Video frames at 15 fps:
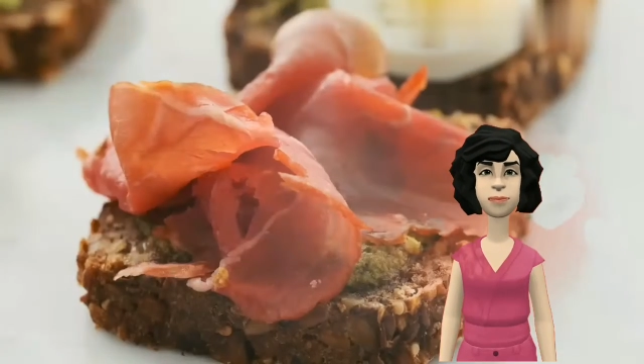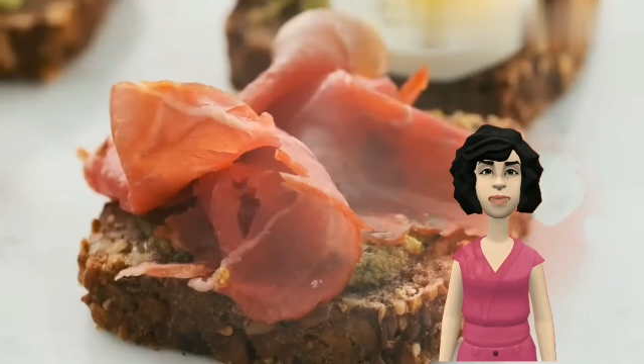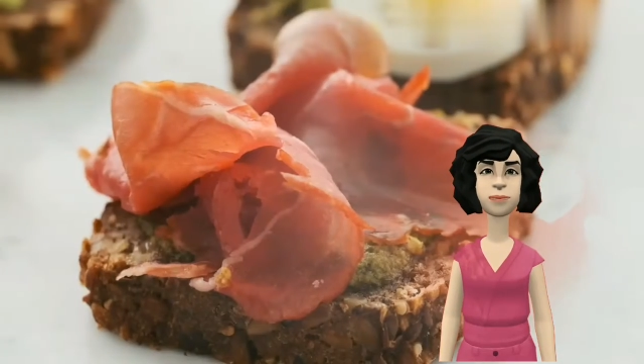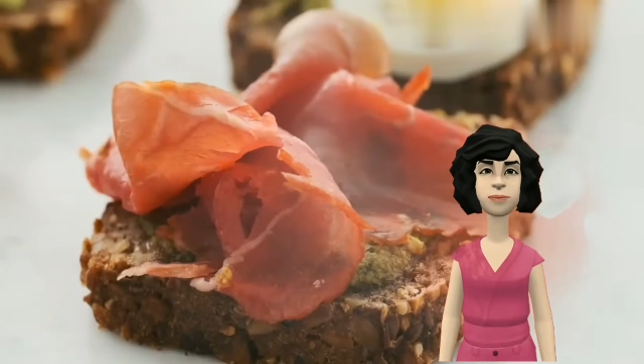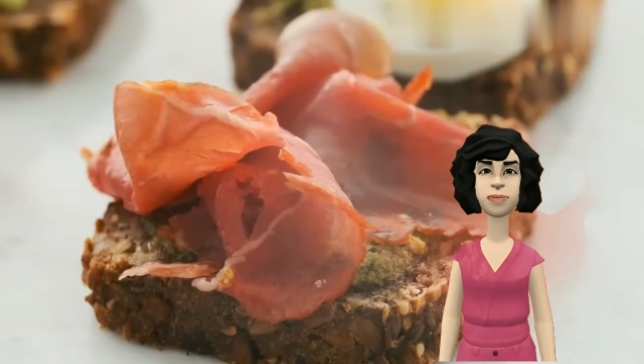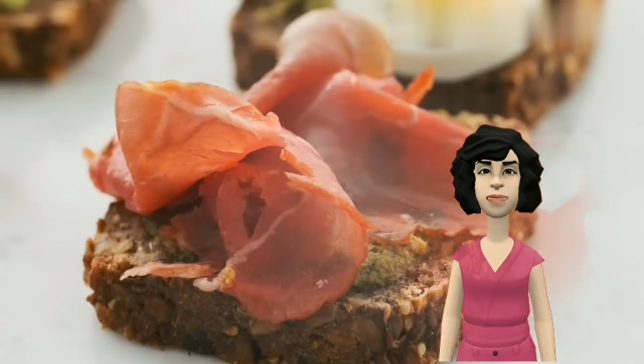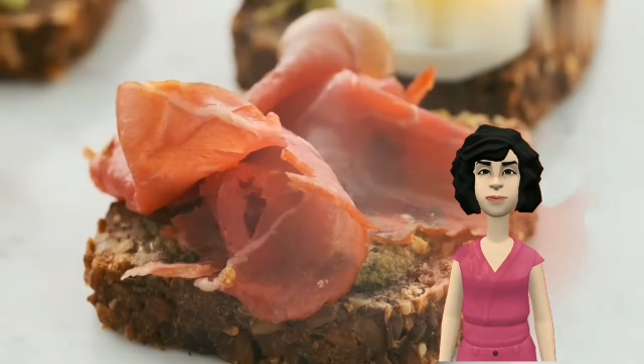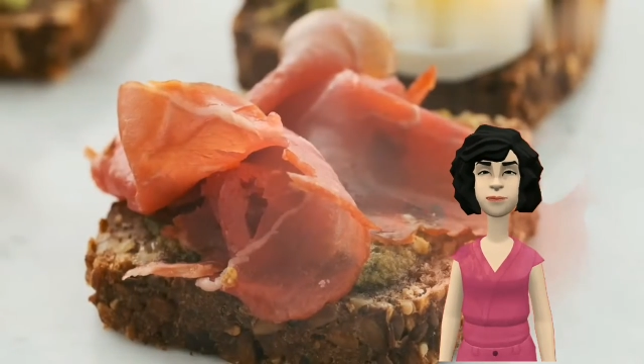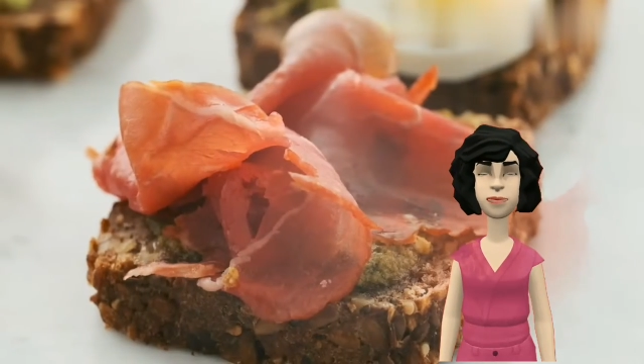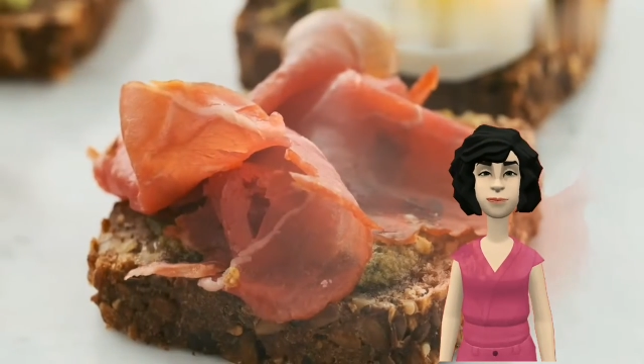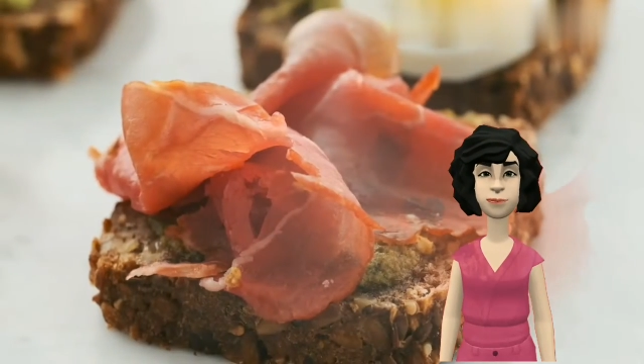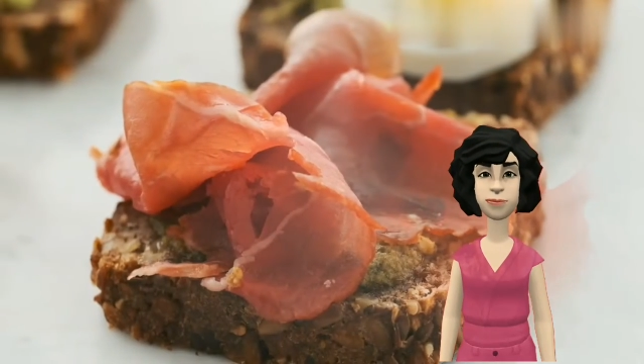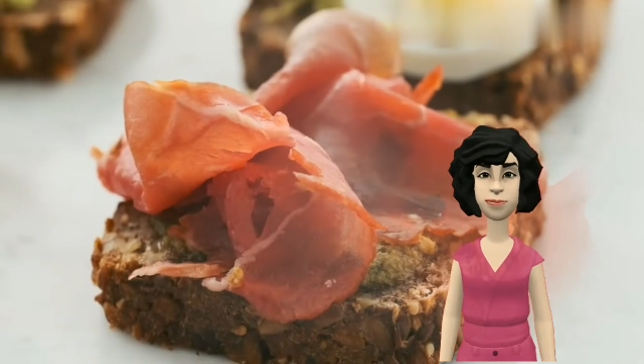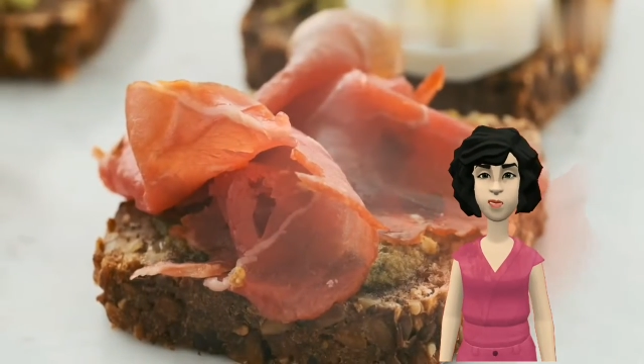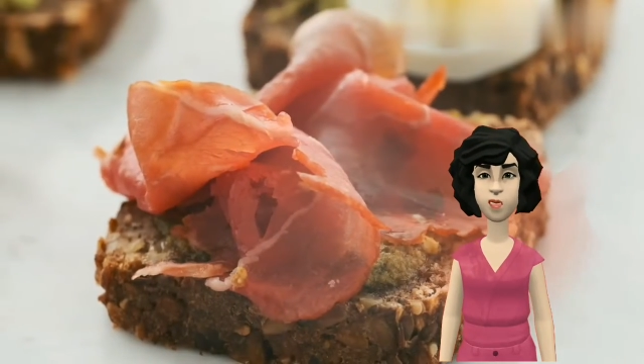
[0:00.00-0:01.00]
sugar
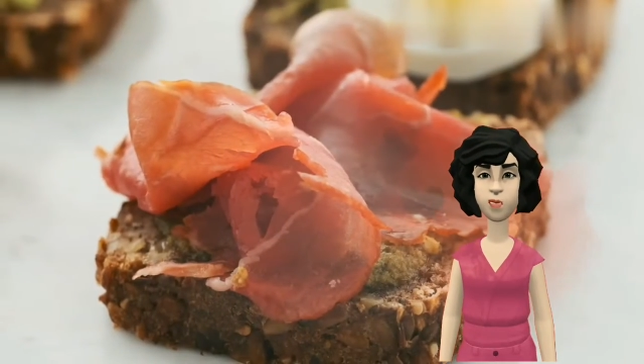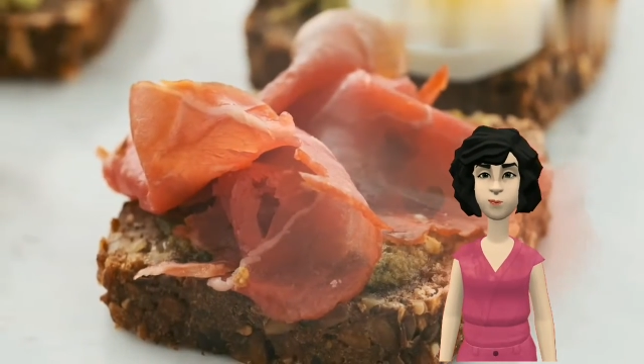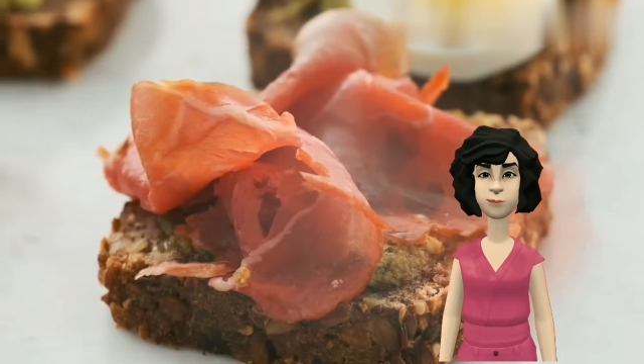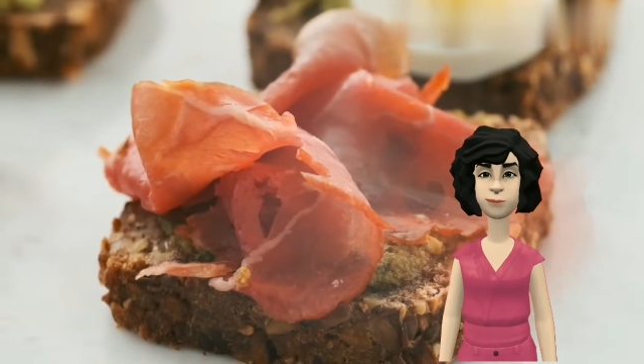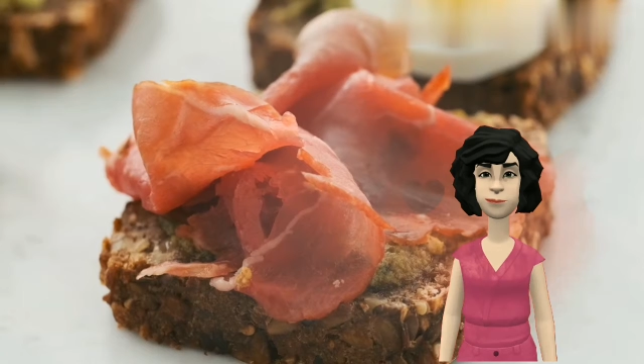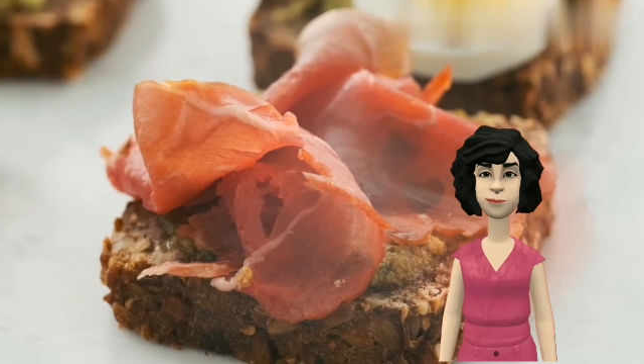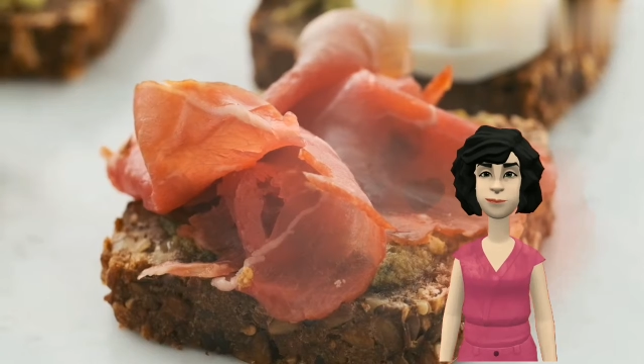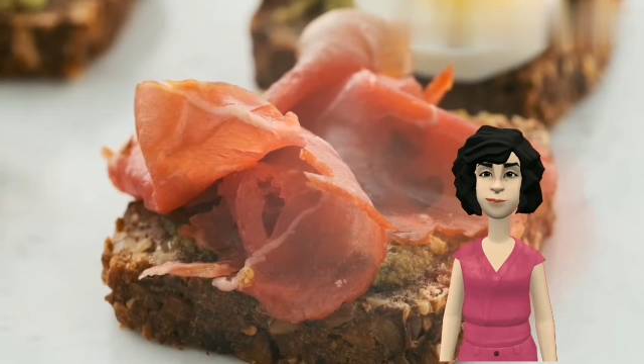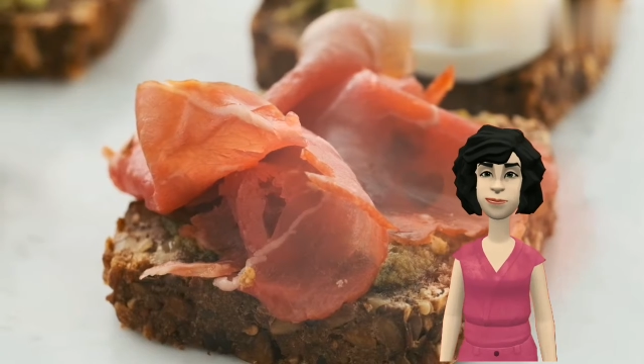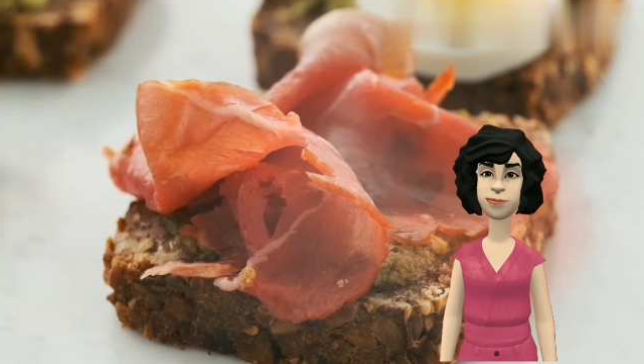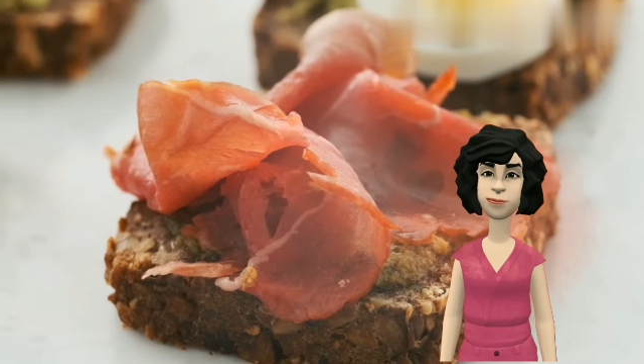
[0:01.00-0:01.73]
food, and